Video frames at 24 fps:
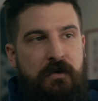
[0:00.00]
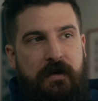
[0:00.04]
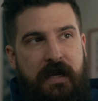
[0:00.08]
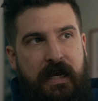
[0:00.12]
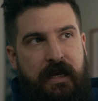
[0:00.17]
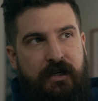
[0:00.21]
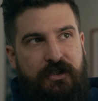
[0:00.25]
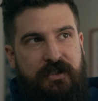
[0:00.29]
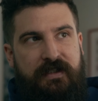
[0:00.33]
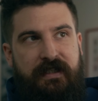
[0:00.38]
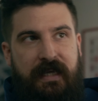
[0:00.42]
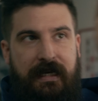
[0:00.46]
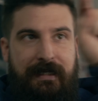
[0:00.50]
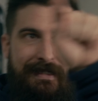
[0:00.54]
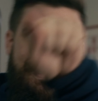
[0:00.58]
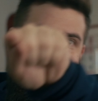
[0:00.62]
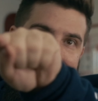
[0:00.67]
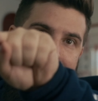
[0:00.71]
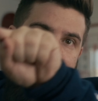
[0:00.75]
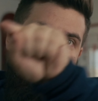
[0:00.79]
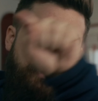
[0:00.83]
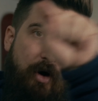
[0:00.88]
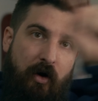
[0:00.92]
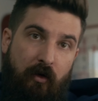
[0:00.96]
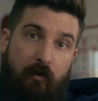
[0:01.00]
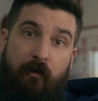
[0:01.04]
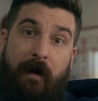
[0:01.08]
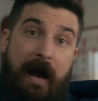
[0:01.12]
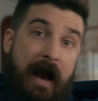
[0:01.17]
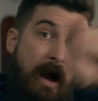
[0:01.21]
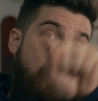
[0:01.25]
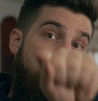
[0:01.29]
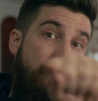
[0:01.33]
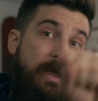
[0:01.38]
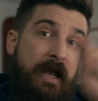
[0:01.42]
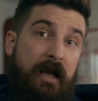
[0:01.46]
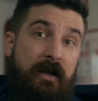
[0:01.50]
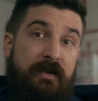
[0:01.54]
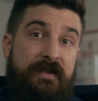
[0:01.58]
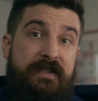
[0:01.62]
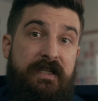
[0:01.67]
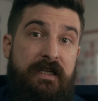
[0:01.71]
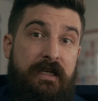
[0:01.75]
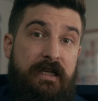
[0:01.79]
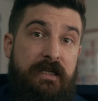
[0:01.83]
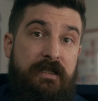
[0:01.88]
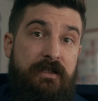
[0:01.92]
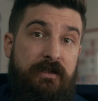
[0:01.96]
can't just like tap around the
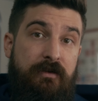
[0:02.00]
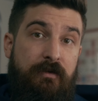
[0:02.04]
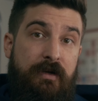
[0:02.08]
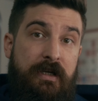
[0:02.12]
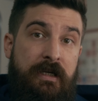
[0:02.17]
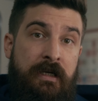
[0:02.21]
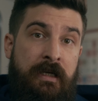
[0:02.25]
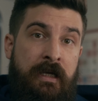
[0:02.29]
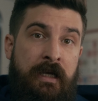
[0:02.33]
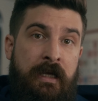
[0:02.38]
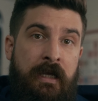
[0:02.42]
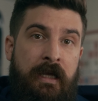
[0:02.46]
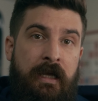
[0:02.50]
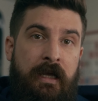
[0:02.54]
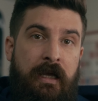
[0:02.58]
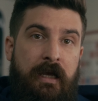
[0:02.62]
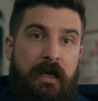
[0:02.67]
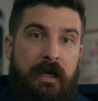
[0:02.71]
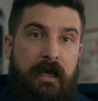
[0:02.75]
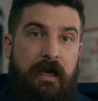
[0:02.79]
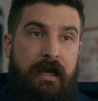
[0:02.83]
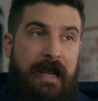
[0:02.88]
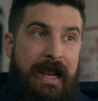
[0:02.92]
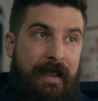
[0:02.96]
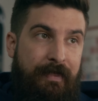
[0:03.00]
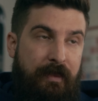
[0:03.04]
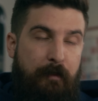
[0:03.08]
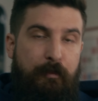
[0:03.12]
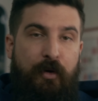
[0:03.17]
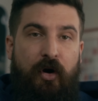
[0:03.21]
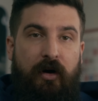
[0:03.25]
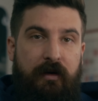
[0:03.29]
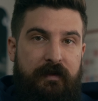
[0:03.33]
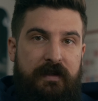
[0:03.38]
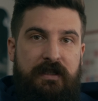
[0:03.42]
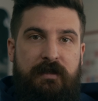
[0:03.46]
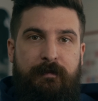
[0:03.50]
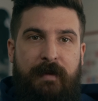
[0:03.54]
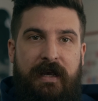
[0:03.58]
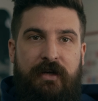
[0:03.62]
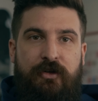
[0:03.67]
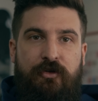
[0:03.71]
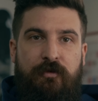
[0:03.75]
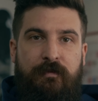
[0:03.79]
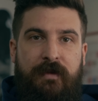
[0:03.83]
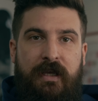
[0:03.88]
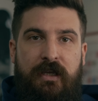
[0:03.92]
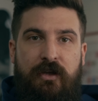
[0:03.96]
LCD screen at the part of the
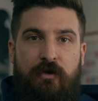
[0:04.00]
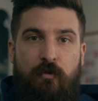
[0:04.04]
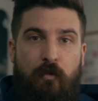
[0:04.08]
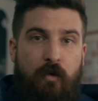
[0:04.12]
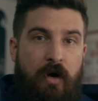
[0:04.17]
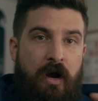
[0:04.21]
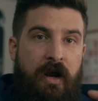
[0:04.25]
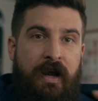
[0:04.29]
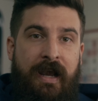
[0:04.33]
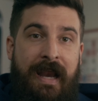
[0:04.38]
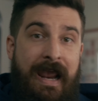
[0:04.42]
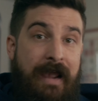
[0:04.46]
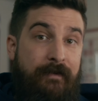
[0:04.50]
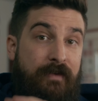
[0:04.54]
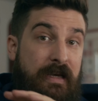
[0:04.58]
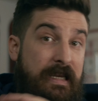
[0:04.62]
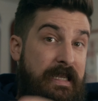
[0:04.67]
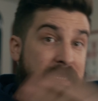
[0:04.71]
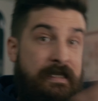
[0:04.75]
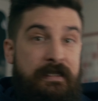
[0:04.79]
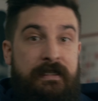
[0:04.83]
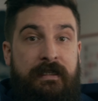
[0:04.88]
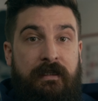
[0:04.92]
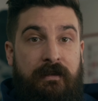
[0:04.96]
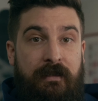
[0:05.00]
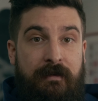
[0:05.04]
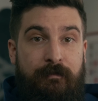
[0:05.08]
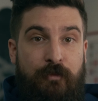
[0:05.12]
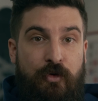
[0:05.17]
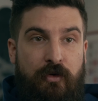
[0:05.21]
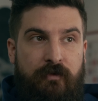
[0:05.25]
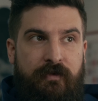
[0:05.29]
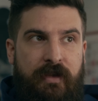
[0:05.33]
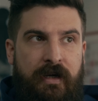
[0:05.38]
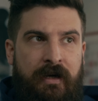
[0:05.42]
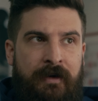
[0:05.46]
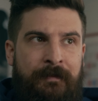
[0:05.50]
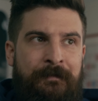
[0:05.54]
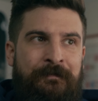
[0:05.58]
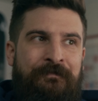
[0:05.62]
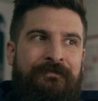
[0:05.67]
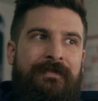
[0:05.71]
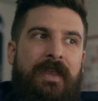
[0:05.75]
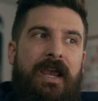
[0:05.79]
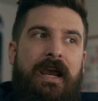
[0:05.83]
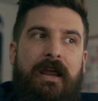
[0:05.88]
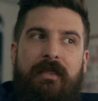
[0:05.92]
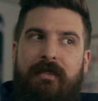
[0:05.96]
spectrum that you want and have it instantly move there.
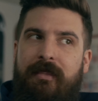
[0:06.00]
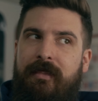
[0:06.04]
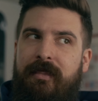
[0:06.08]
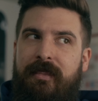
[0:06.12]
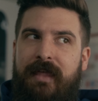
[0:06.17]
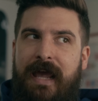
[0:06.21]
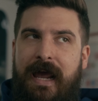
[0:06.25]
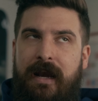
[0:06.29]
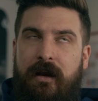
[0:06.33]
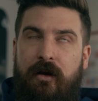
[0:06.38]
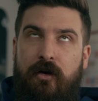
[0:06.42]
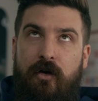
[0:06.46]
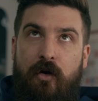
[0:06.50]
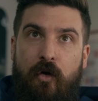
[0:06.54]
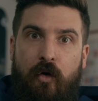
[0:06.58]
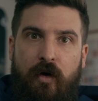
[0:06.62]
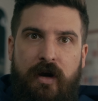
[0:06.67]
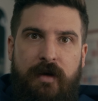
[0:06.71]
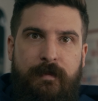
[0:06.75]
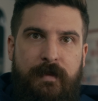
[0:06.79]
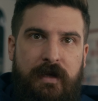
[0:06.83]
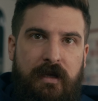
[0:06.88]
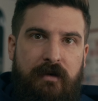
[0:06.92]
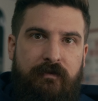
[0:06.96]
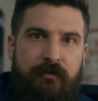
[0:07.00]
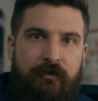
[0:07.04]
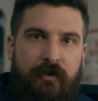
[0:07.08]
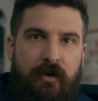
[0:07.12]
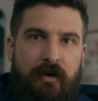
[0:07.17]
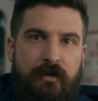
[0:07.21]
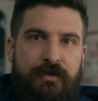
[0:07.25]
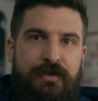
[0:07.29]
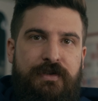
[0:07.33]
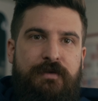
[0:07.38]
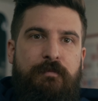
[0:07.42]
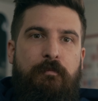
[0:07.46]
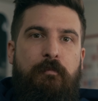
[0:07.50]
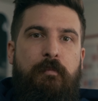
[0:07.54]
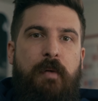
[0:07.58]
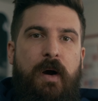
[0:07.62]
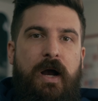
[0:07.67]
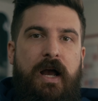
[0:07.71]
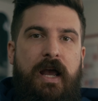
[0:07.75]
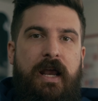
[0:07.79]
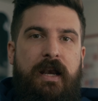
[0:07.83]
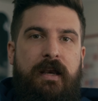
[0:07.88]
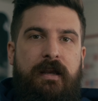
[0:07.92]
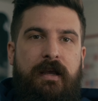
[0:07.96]
And that annoyed me at first,
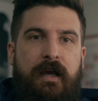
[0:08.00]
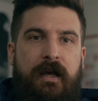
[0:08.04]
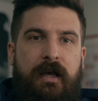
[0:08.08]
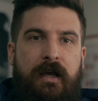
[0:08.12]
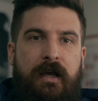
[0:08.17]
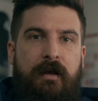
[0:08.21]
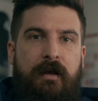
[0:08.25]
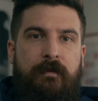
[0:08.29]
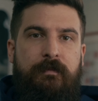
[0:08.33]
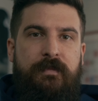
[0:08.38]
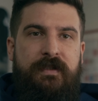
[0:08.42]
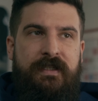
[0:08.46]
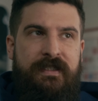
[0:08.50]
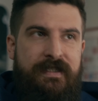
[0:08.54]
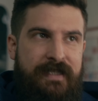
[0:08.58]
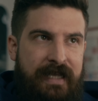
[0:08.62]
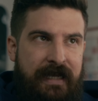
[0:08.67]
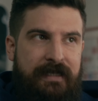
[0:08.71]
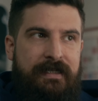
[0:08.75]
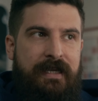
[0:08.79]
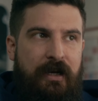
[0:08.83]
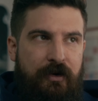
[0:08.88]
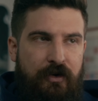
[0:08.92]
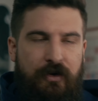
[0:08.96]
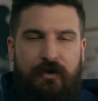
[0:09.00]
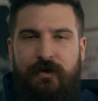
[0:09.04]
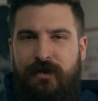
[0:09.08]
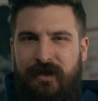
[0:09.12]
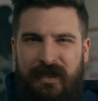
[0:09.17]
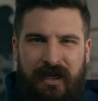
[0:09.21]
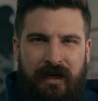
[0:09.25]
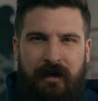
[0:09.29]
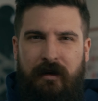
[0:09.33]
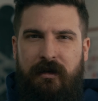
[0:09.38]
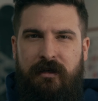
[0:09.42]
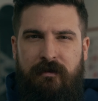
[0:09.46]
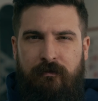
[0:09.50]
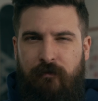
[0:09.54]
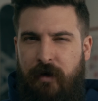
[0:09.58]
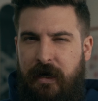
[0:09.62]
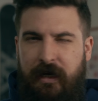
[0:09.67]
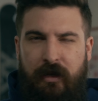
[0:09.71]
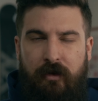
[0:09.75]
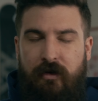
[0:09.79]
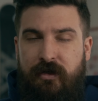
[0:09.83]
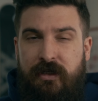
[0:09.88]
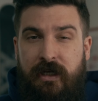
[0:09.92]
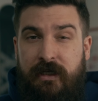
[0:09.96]
but since that's how you're used to kind of
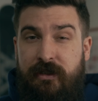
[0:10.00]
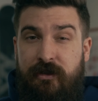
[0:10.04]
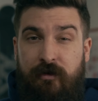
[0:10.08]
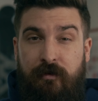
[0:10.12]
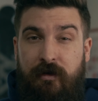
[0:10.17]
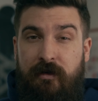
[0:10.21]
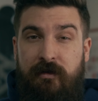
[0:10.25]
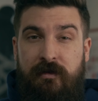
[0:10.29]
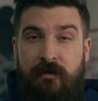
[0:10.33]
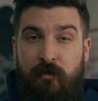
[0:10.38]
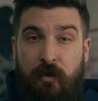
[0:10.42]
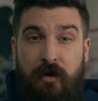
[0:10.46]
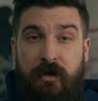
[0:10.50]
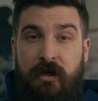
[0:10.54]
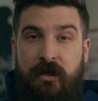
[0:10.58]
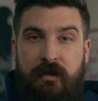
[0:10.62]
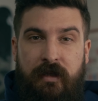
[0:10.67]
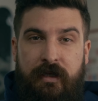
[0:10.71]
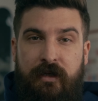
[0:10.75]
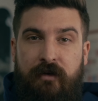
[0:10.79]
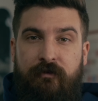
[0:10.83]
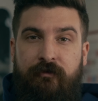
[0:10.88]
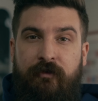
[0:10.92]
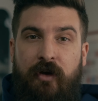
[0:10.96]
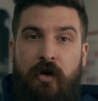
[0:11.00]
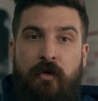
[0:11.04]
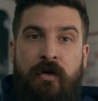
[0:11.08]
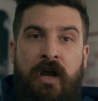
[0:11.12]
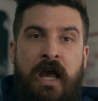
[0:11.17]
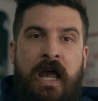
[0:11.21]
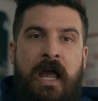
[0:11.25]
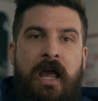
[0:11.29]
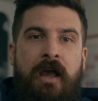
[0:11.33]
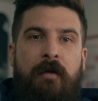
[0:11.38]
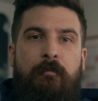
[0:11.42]
regular touchscreens working, like your phone.